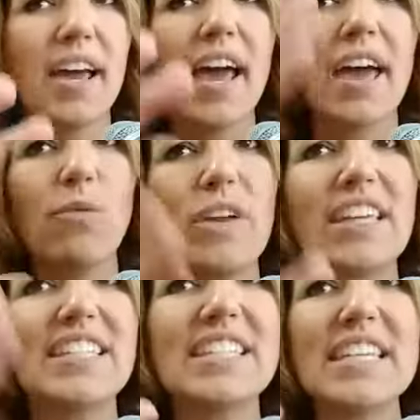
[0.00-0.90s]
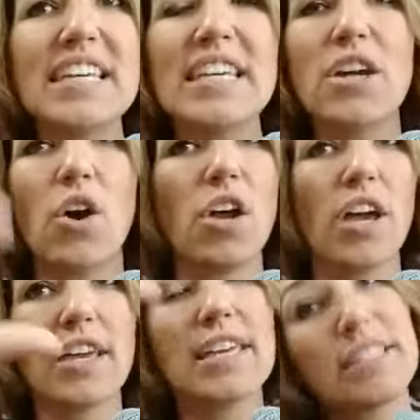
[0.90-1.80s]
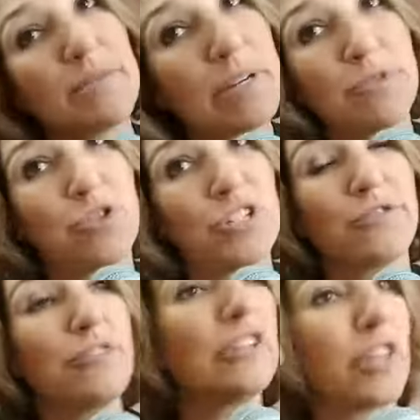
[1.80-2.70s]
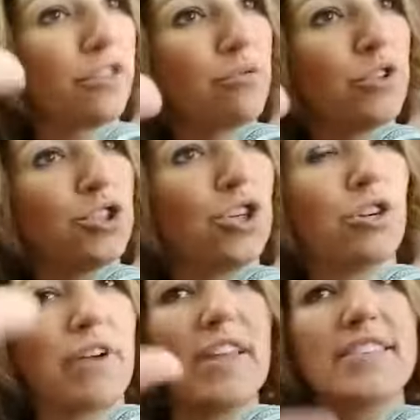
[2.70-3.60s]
and we can see, sometimes you can just feel it through the shirt, right?